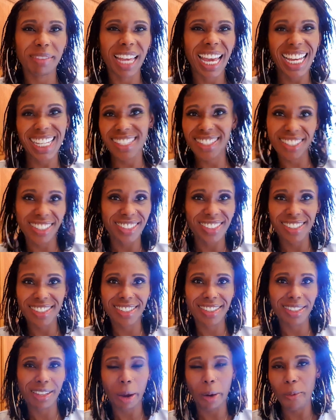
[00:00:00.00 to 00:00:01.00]
essence
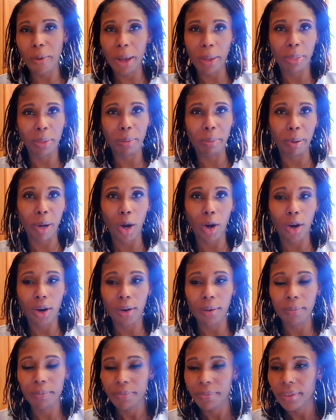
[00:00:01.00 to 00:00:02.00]
around the
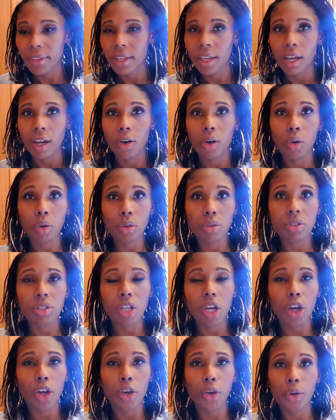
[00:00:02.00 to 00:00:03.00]
bar.
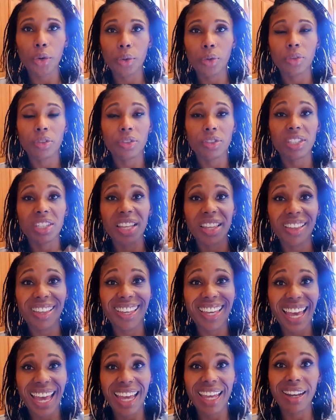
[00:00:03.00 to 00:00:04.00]
Also, to
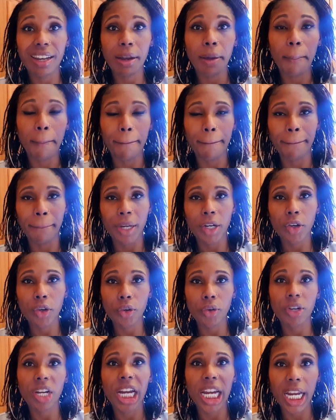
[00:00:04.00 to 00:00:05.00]
again
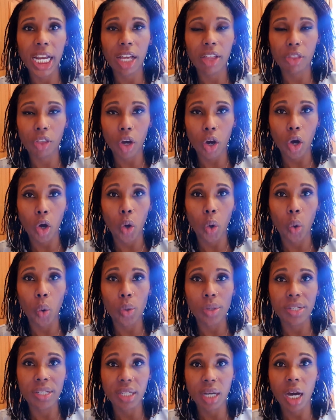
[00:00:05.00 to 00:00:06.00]
mirroring the whole
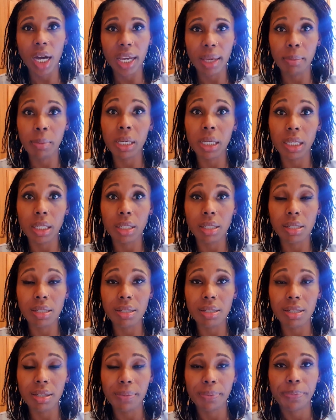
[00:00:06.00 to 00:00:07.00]

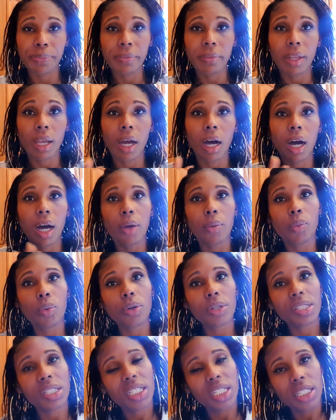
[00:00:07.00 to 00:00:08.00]
diamond, I
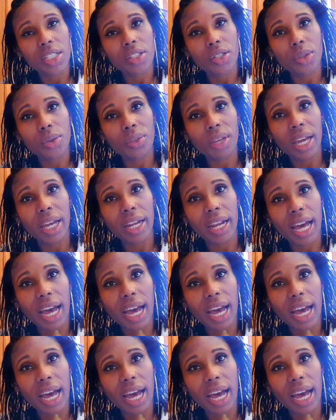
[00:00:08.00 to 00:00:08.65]
wanted to then